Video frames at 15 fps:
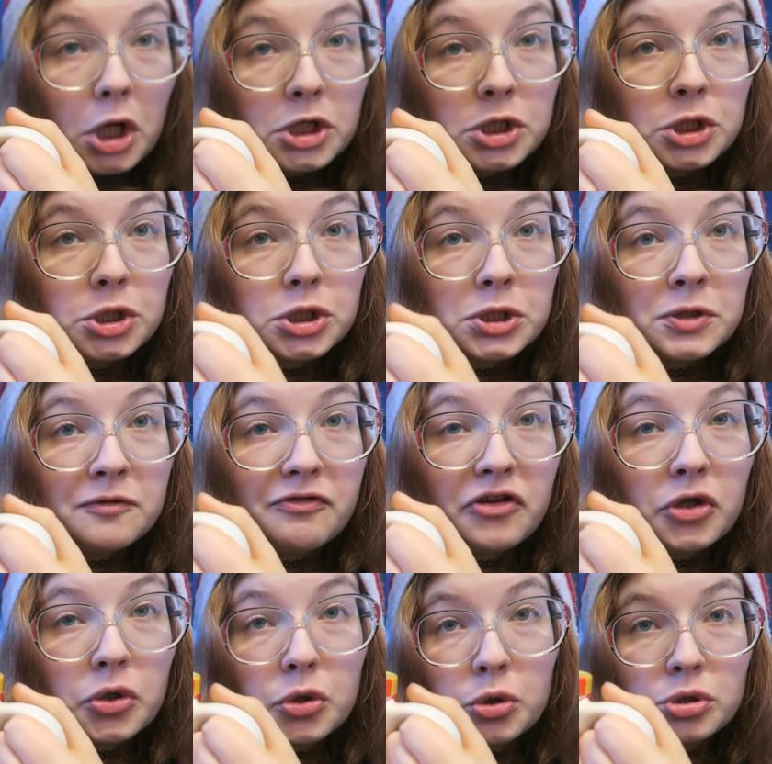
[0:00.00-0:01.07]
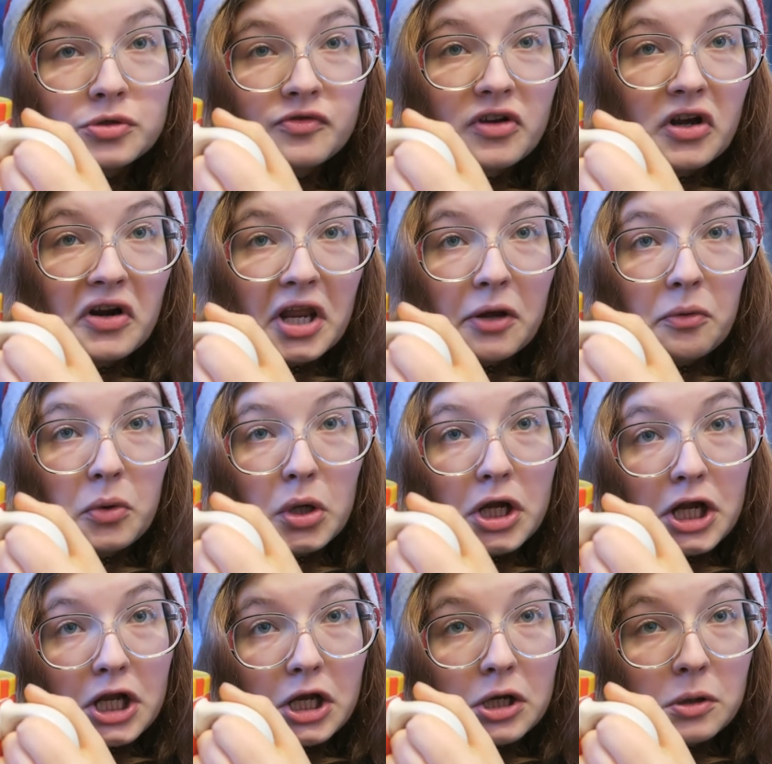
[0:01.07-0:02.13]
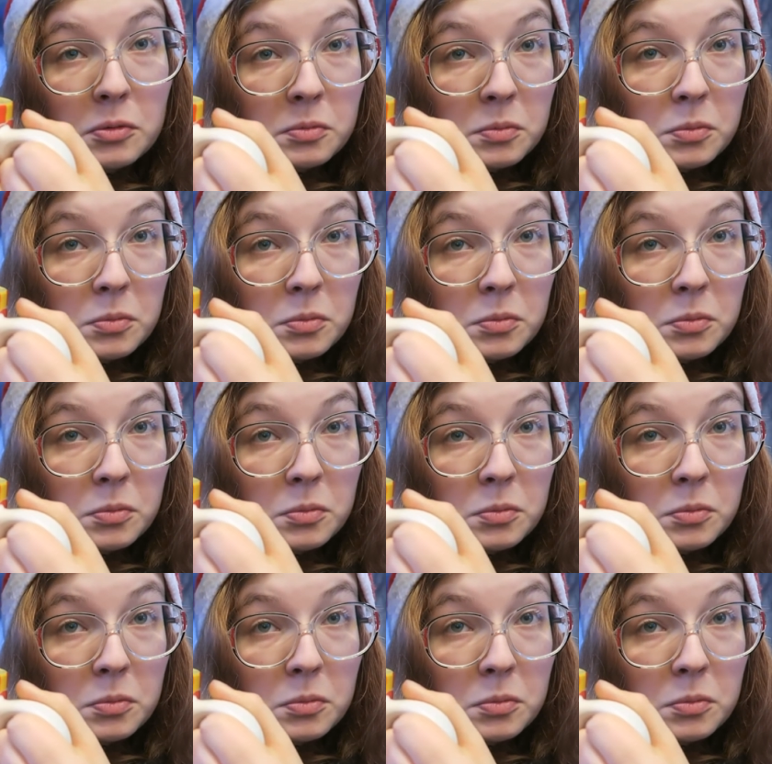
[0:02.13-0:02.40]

letting it infuse very well.